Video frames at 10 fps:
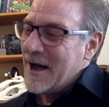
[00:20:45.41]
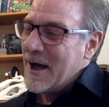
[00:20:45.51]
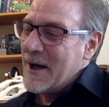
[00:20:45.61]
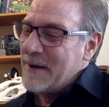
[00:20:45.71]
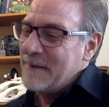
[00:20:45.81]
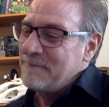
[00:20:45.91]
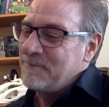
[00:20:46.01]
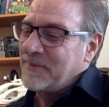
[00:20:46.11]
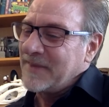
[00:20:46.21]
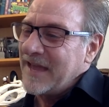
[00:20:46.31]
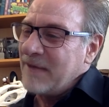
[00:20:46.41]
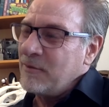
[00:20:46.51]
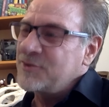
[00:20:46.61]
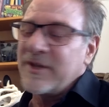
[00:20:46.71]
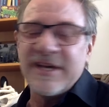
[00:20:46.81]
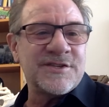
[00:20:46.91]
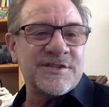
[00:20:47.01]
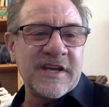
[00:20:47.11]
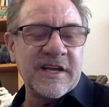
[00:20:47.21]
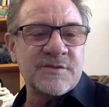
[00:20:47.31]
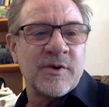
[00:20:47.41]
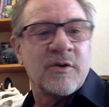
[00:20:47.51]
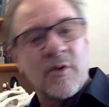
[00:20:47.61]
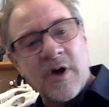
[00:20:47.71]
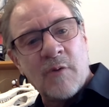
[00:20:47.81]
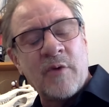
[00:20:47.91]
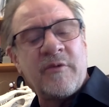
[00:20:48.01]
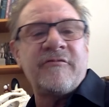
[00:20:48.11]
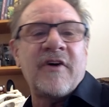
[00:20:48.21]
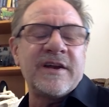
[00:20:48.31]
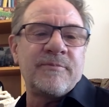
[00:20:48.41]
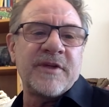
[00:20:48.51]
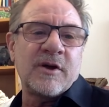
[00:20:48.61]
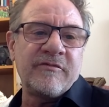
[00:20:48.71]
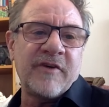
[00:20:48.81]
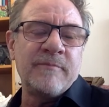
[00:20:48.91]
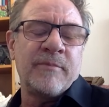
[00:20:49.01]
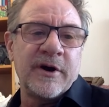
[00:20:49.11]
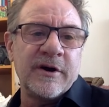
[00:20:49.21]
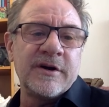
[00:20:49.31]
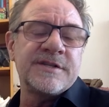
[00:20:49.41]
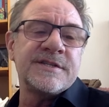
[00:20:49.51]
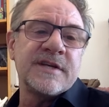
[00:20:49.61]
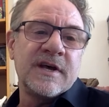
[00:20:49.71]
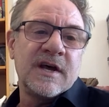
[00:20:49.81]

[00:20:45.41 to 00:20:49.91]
Uh, and what's really interesting is we're, we're, what we find up there, we find birds,